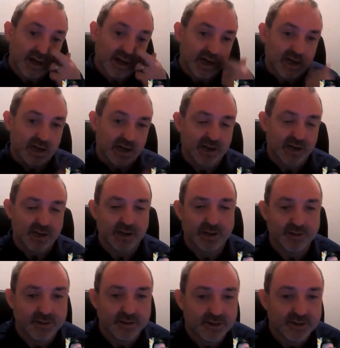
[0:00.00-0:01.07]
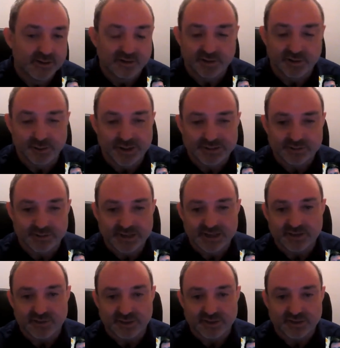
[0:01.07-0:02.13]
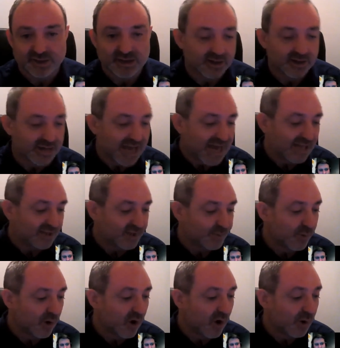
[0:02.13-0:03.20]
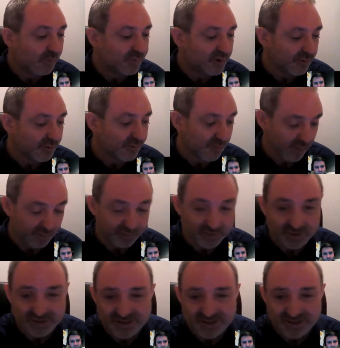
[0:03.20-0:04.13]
to do anything interesting, like add some more hops or fruit,